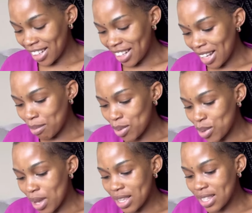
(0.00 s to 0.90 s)
I'm so
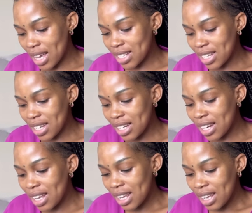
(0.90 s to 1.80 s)
excited,
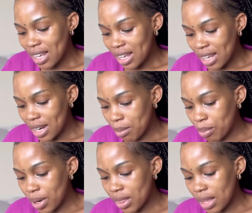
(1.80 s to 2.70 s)
and I'm
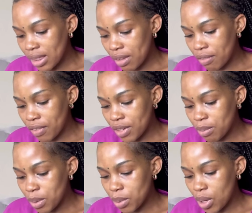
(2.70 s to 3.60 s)
praying that they fit
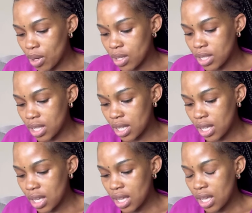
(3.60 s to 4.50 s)
me because
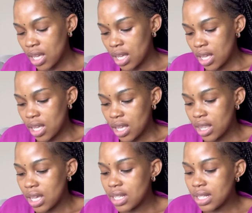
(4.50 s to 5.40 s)

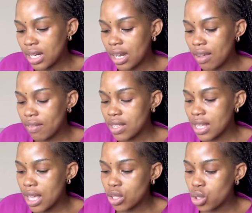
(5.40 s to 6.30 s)
they didn't have a
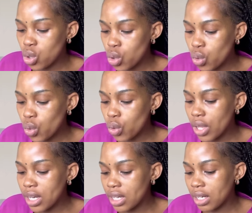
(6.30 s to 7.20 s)
size 2,
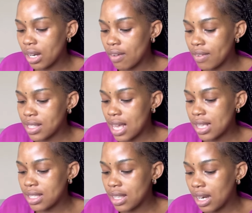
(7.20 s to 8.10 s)
they didn't have a size
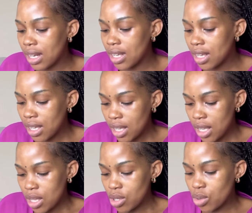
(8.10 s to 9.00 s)
3,
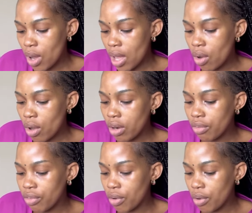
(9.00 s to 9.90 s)
so I got a
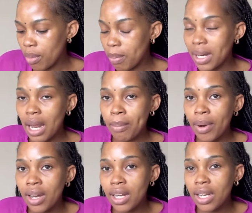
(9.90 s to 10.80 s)
4. But
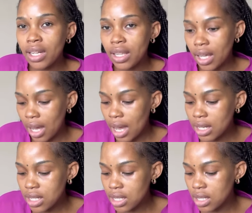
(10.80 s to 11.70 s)
apparently, the
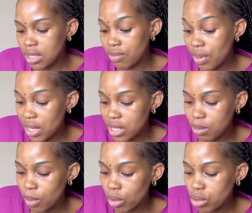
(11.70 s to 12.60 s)
cut is very
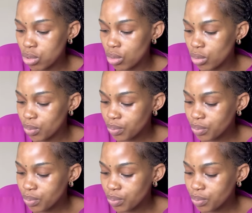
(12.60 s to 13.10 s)
small, so